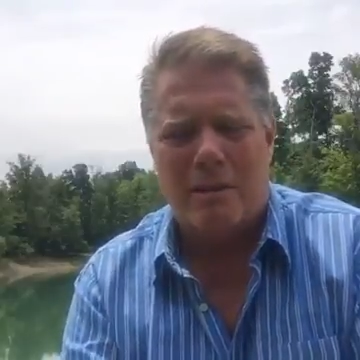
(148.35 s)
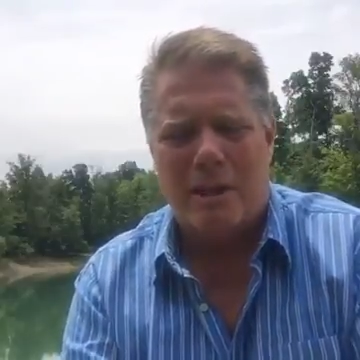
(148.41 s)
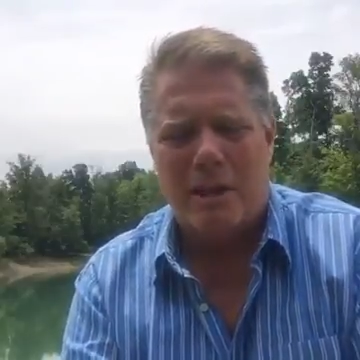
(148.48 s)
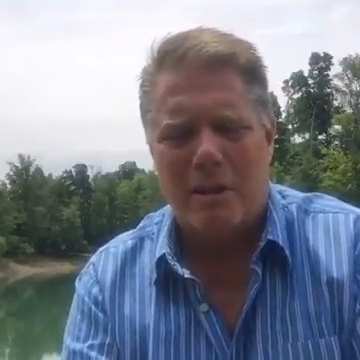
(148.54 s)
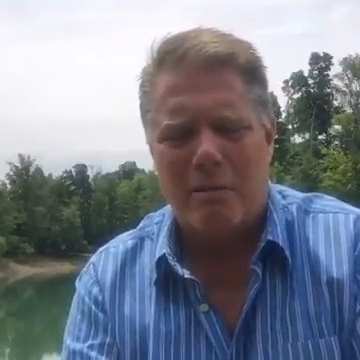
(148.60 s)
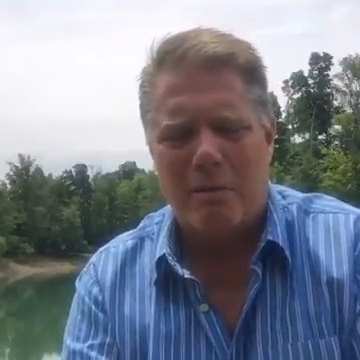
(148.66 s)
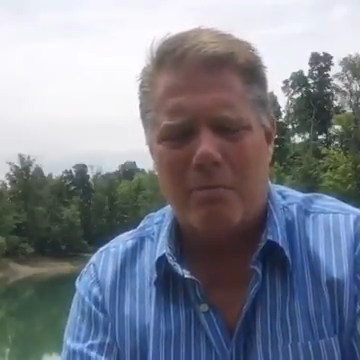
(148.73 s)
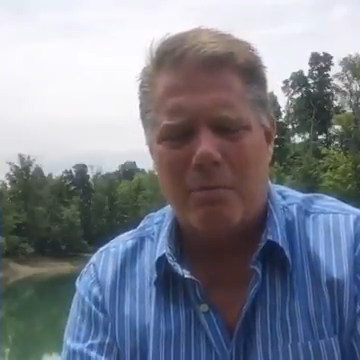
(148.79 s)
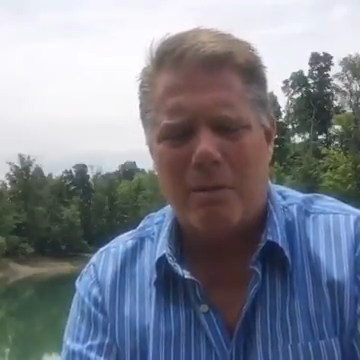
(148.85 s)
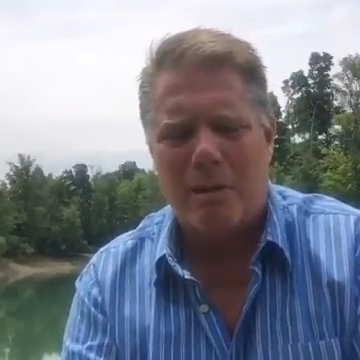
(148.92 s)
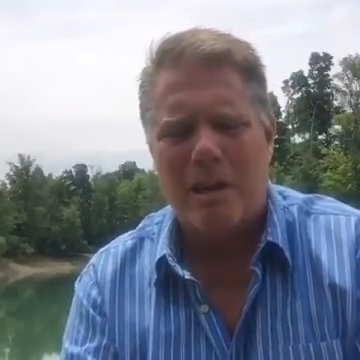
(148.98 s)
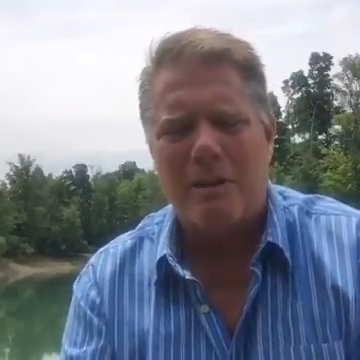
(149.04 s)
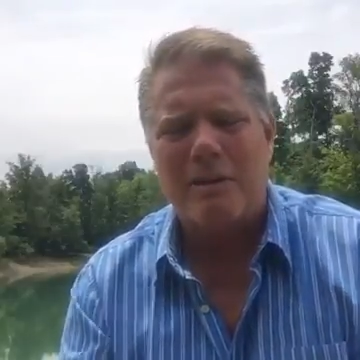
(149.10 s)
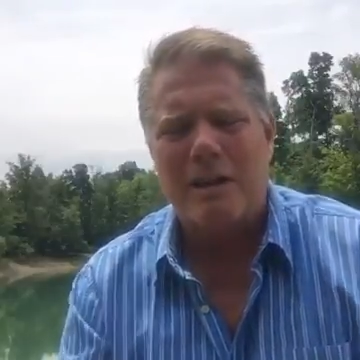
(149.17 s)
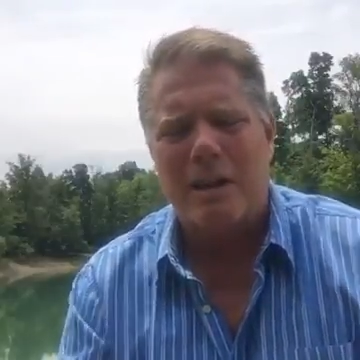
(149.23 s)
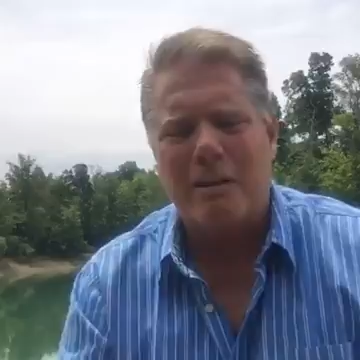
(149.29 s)
into a
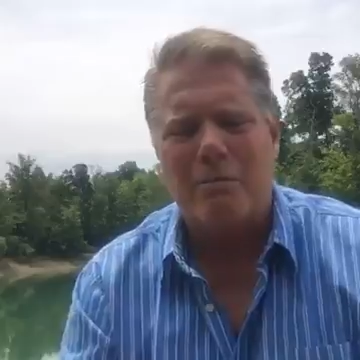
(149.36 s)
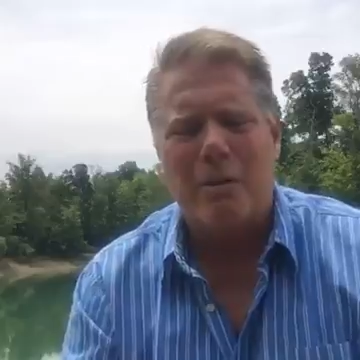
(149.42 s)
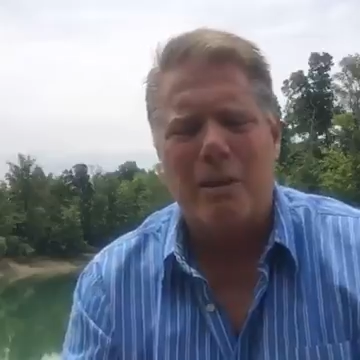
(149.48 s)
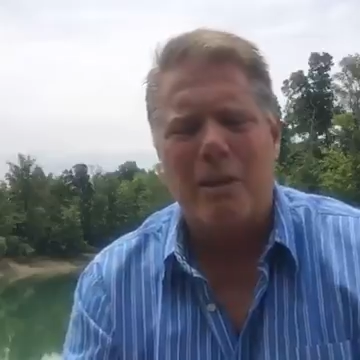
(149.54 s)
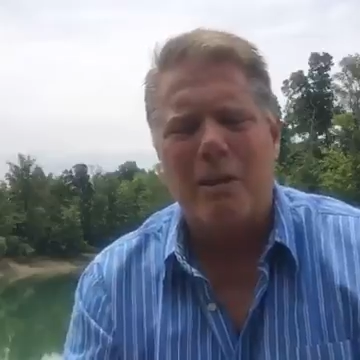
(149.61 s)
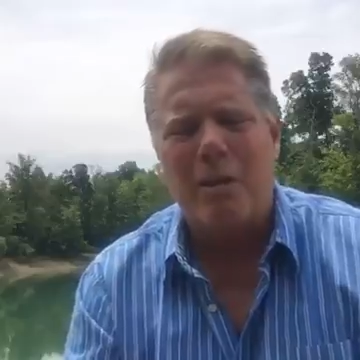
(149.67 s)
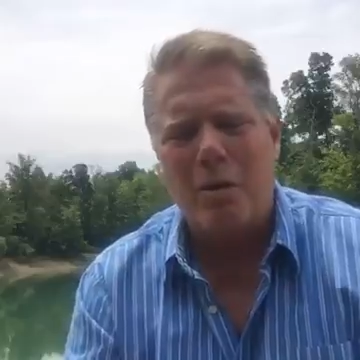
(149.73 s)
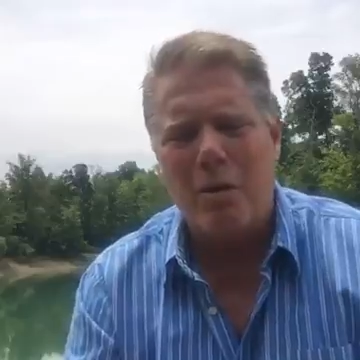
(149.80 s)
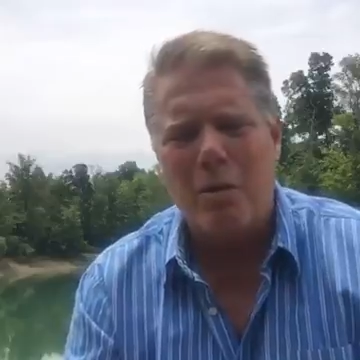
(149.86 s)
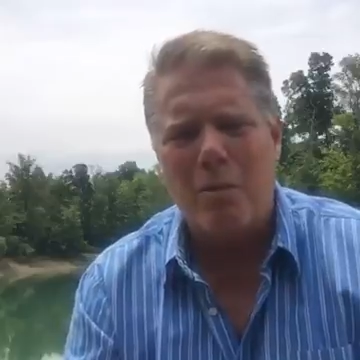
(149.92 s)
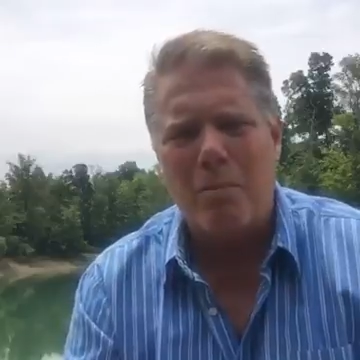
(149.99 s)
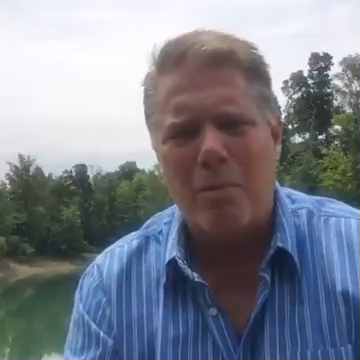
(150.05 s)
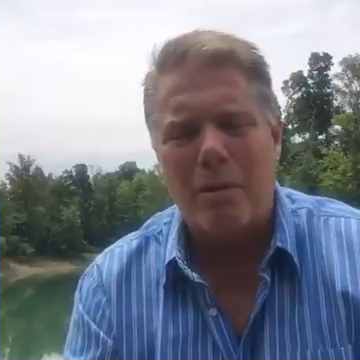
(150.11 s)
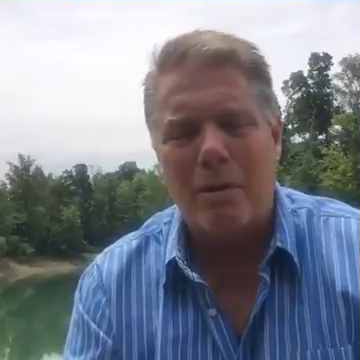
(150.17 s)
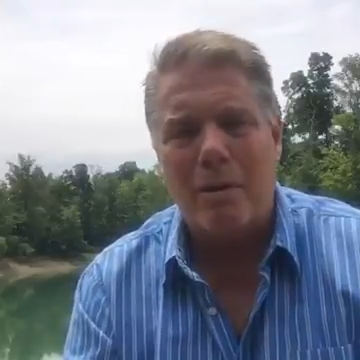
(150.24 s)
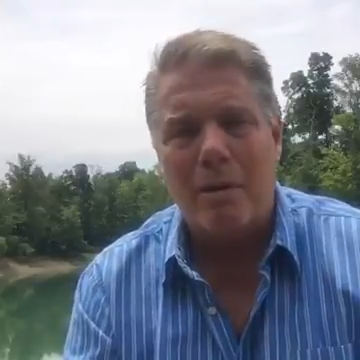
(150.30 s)
project with the
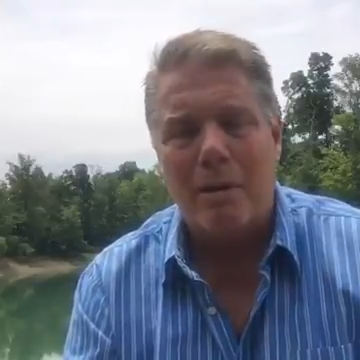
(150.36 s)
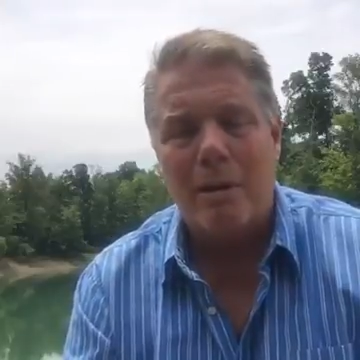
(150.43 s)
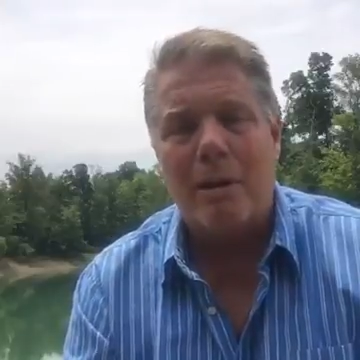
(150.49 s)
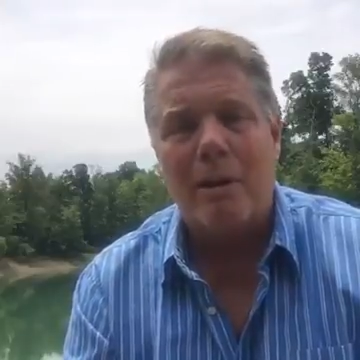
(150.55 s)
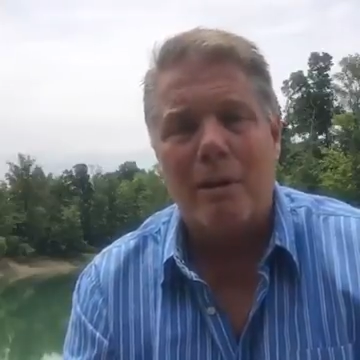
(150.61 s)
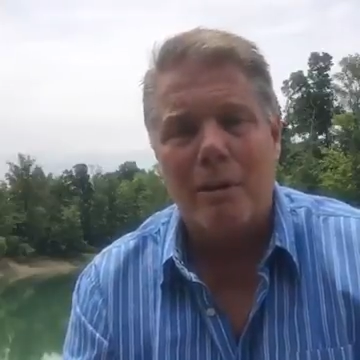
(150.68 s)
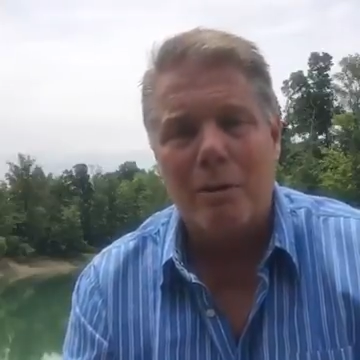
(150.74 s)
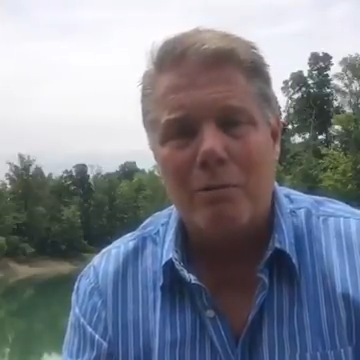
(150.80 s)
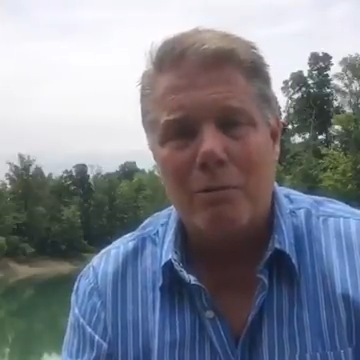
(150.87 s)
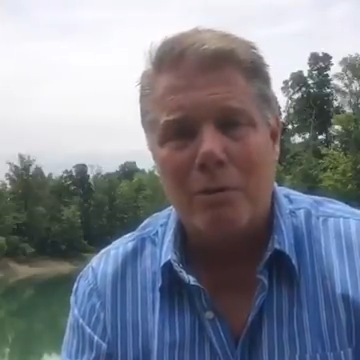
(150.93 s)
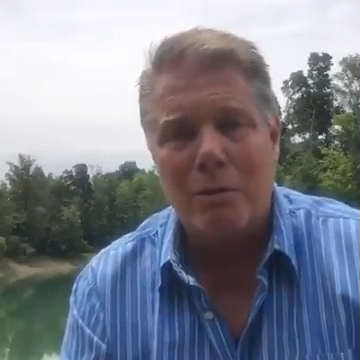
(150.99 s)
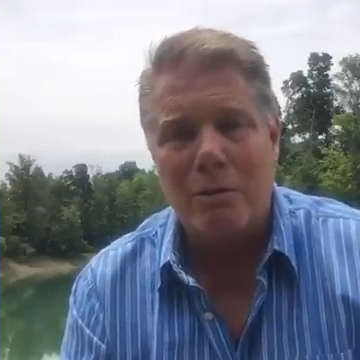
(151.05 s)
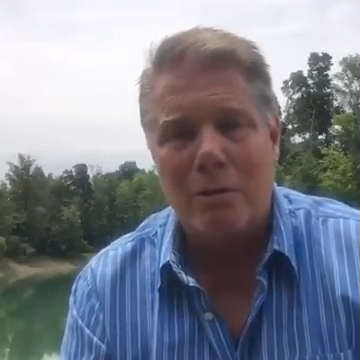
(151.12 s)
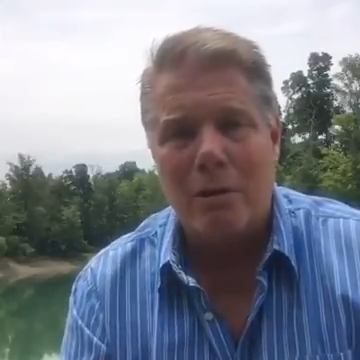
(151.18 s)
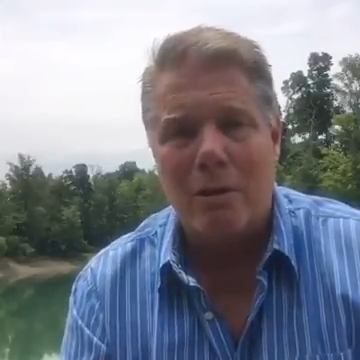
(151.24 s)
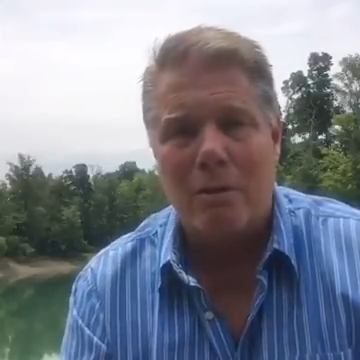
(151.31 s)
hope that others will
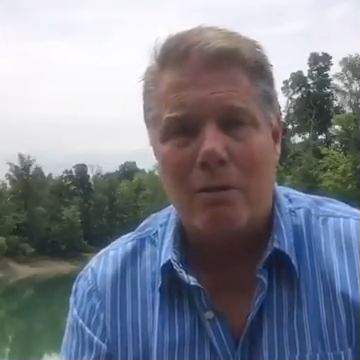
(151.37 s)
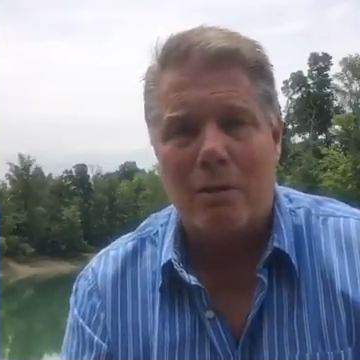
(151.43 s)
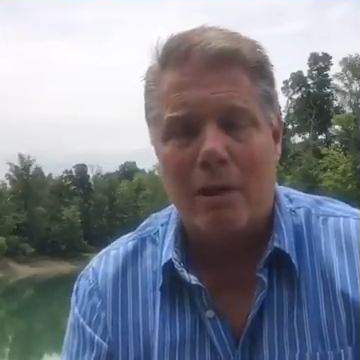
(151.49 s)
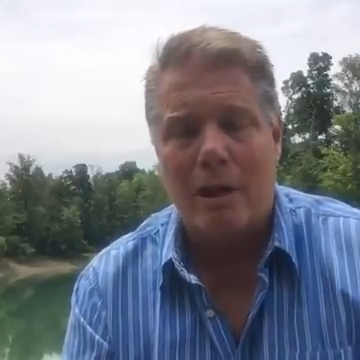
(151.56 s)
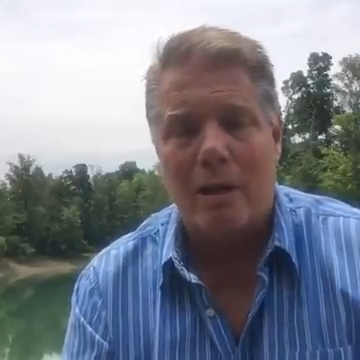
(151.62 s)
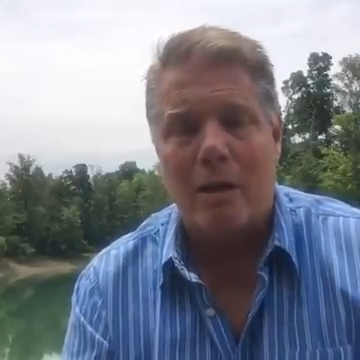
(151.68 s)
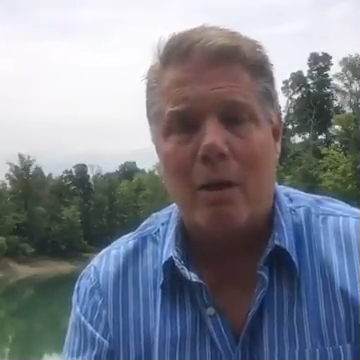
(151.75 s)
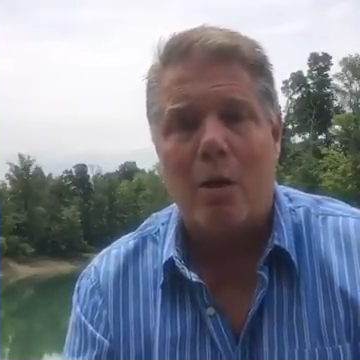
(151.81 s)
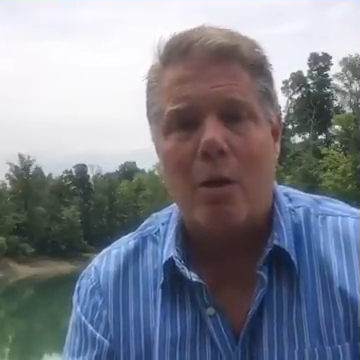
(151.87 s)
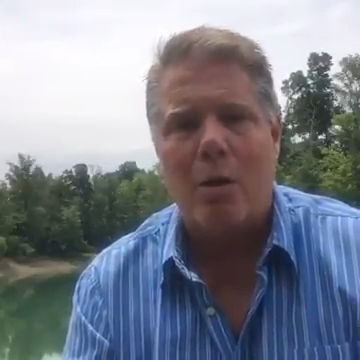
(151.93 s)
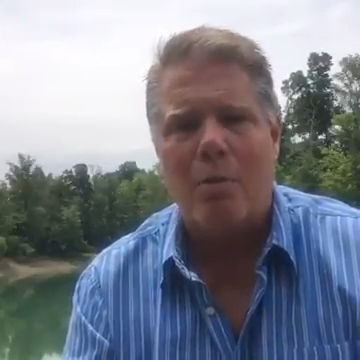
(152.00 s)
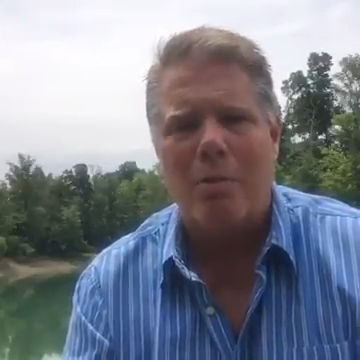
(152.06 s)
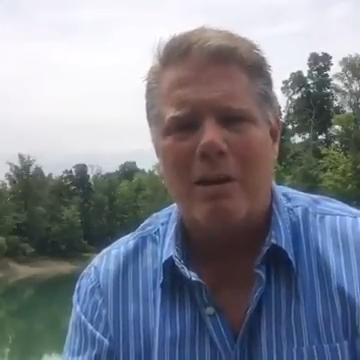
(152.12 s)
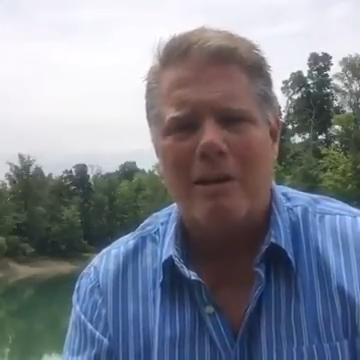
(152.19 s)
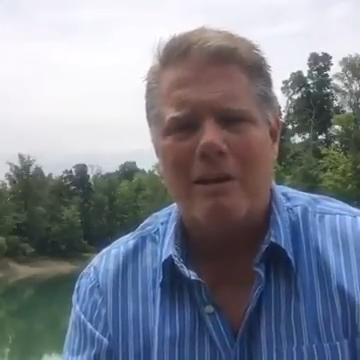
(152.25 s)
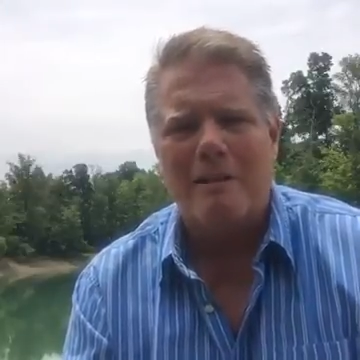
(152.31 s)
grow and a hope